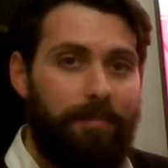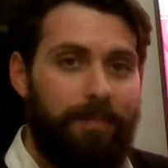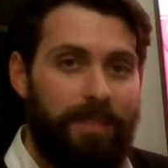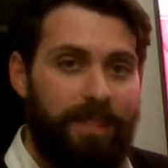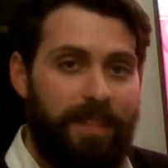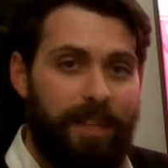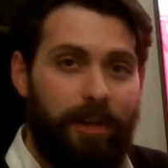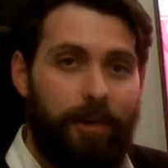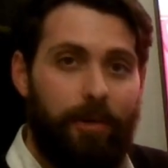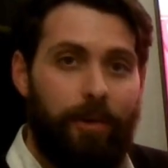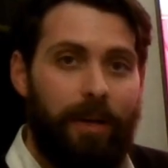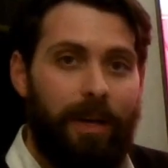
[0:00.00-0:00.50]

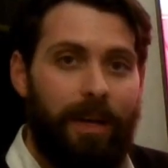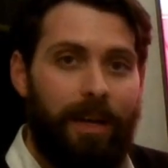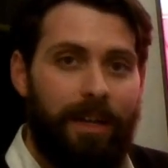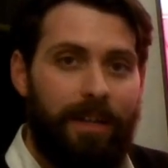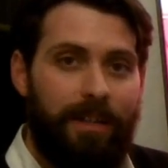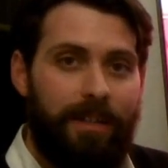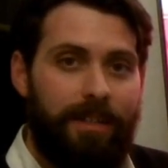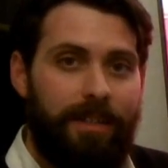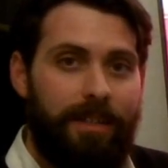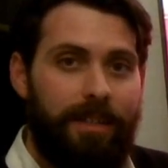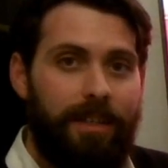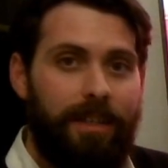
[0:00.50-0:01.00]
tilt
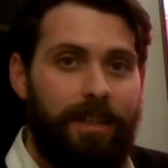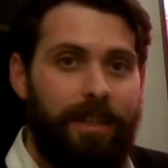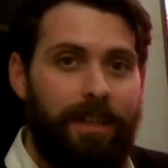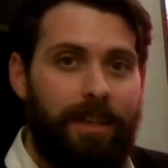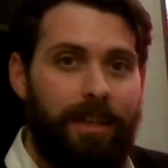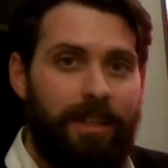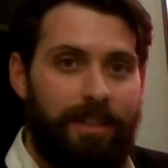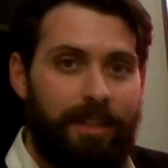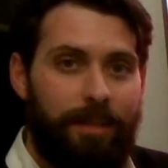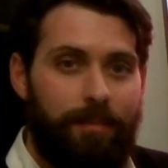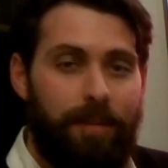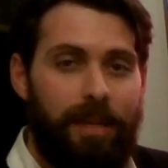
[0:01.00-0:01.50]
as the
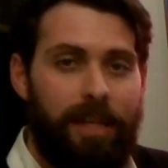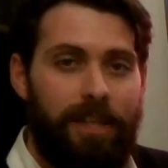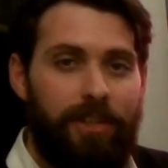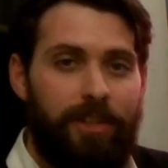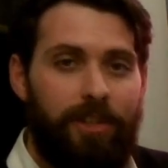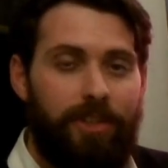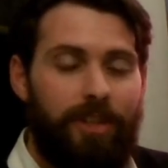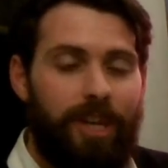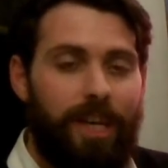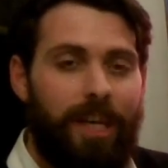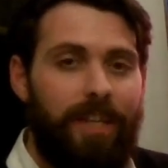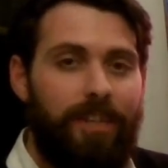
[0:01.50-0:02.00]
picture
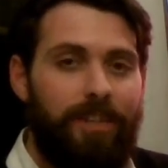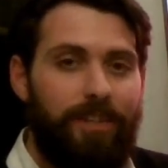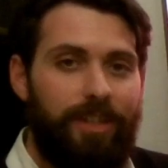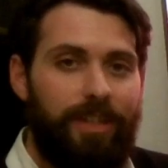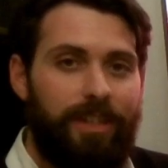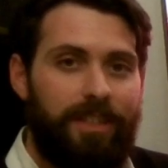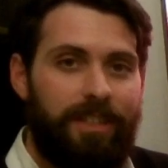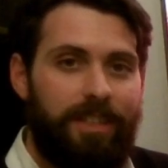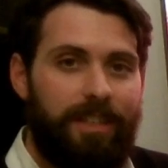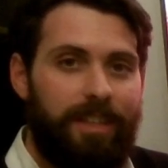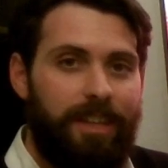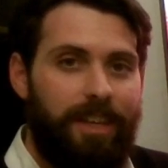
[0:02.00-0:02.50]

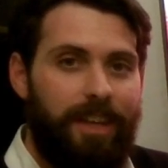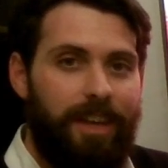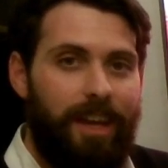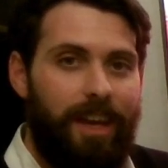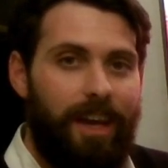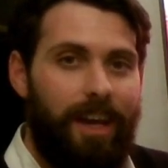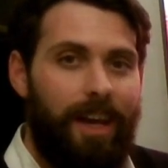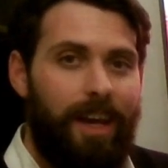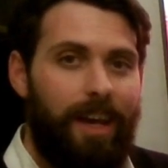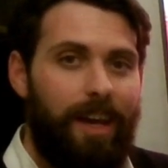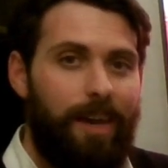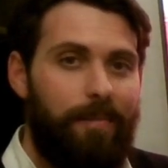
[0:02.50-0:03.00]
changes.
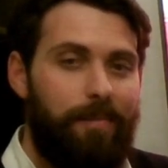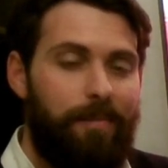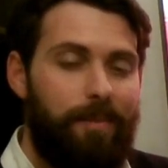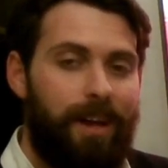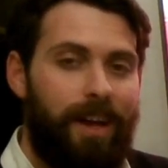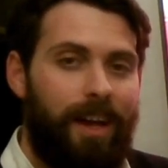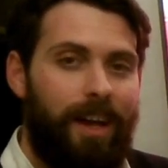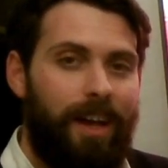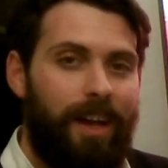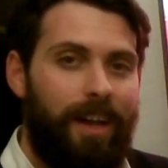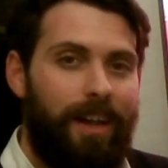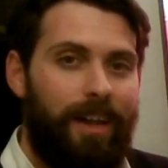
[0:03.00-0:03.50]

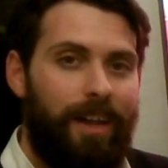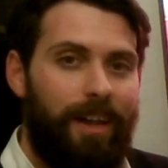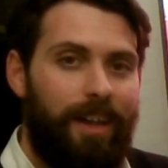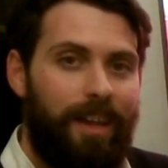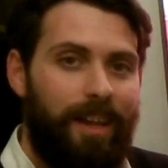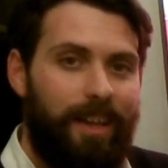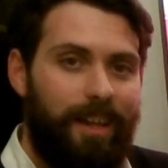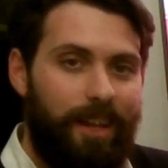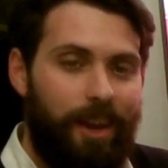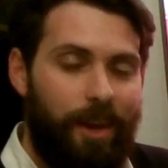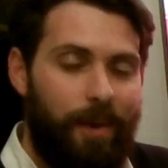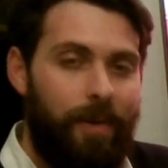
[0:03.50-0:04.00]

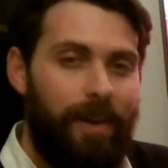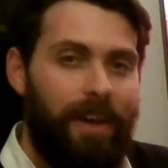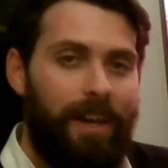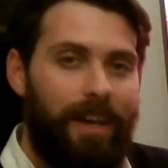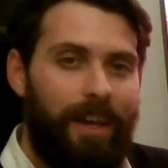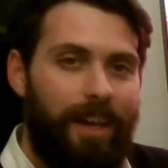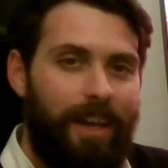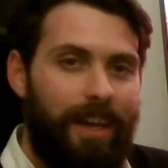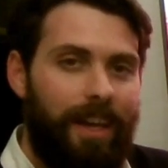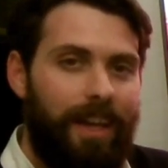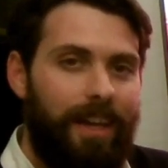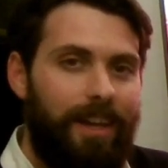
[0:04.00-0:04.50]
You know,
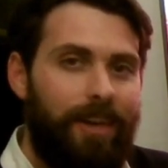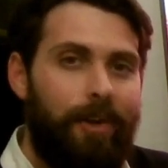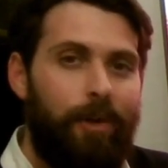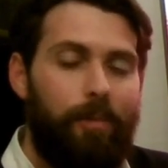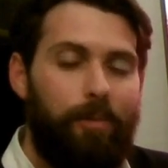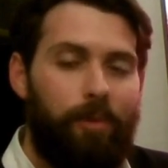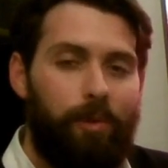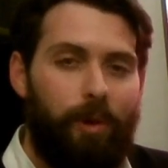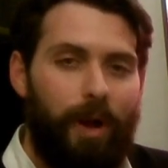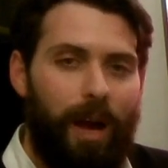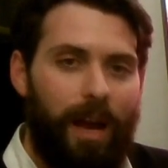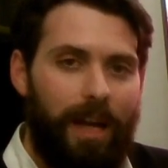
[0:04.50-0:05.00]
in
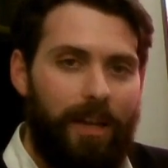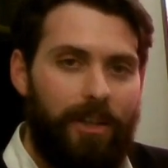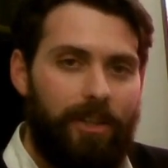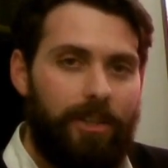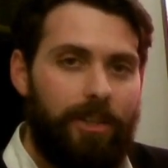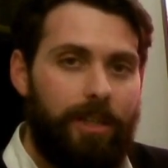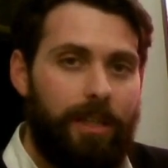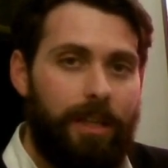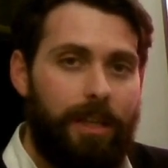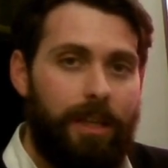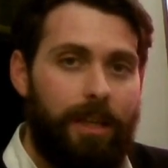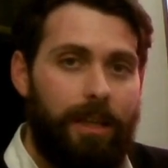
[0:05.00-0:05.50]
normal
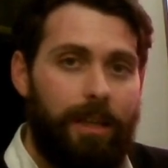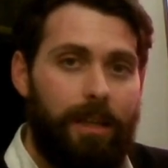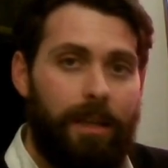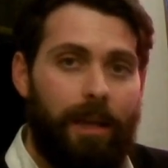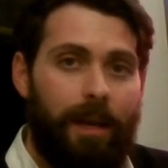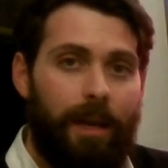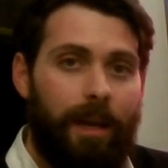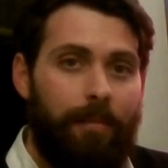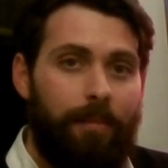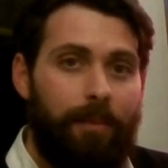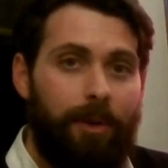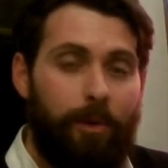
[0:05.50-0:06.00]
HD
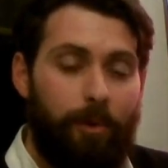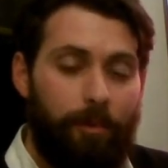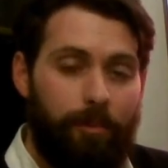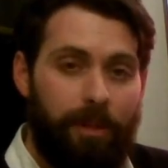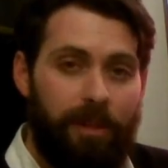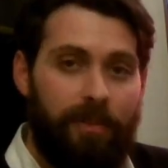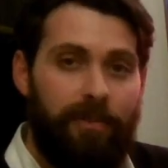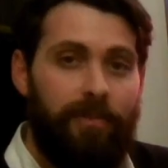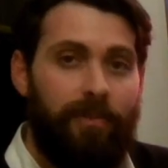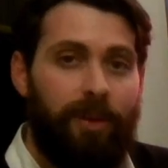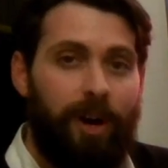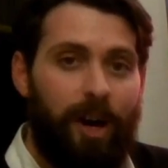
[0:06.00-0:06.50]
it would
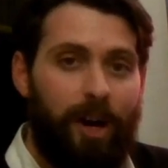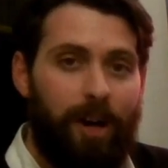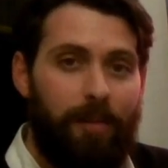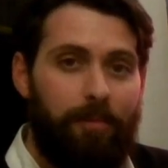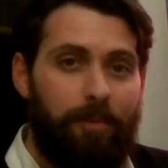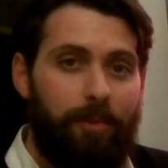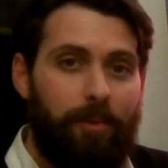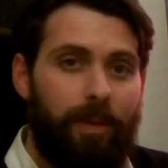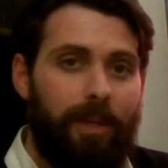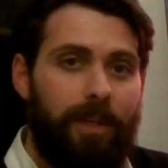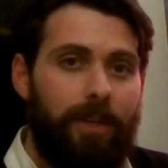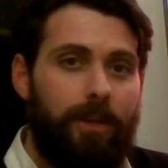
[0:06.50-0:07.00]
be fine, but when